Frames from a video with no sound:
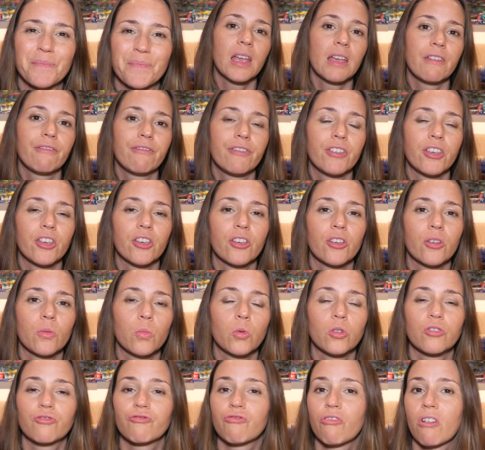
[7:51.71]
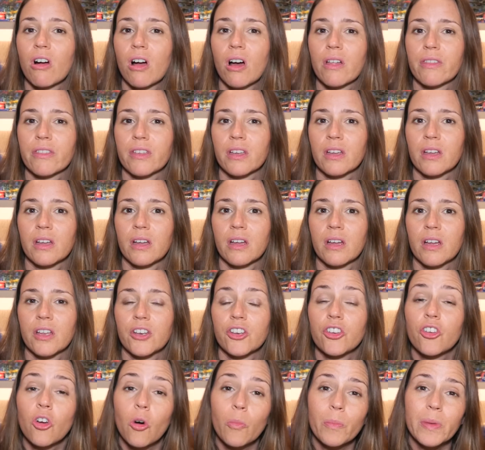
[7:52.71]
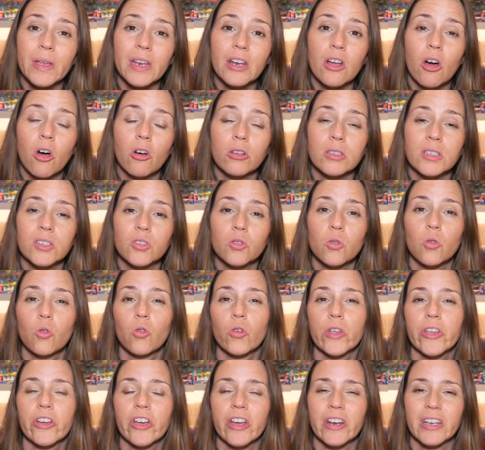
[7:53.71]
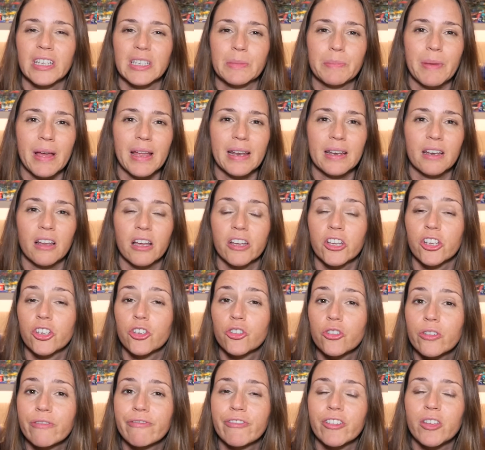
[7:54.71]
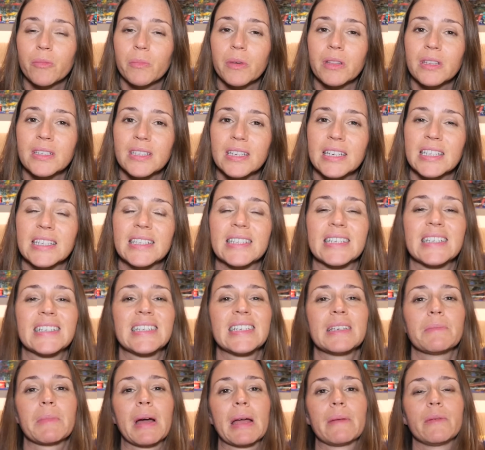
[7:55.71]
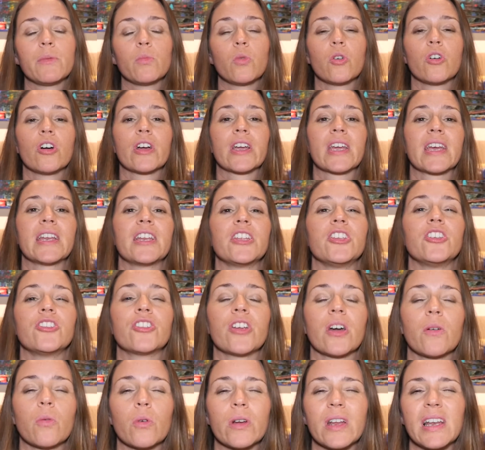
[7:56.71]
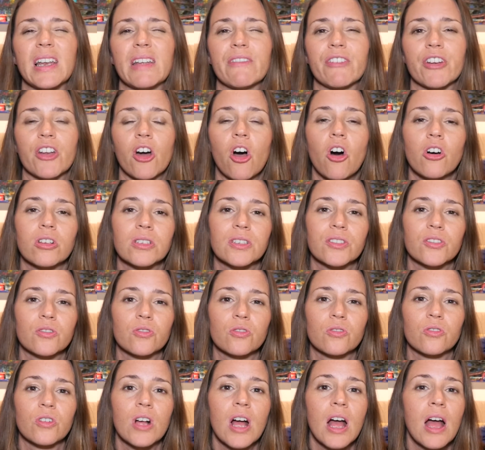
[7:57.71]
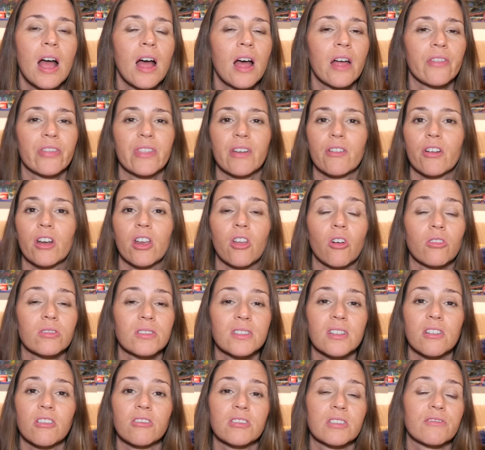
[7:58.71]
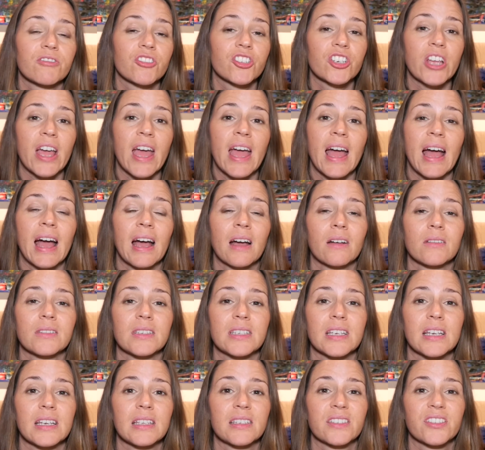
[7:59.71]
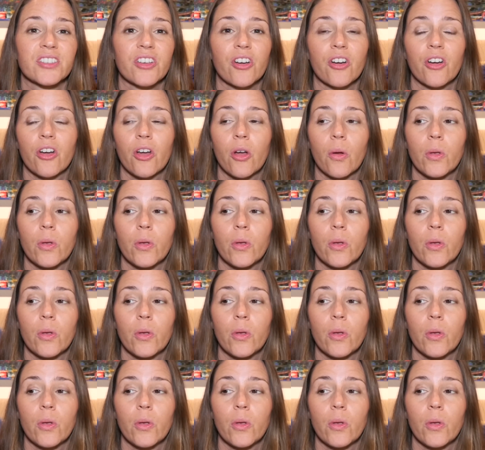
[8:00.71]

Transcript: If you would rather not be in a hostel, or you're going to spend like a good few months in a city maybe working and you don't want to live in a hostel, there are lots and lots of share houses, so